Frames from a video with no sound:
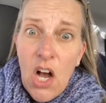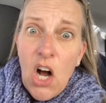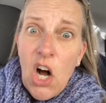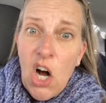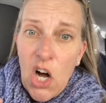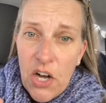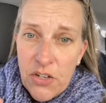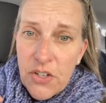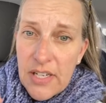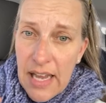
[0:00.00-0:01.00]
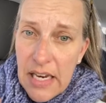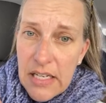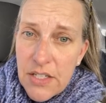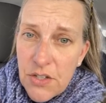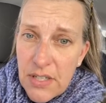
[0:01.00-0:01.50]
180
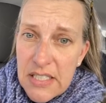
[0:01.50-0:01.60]
degrees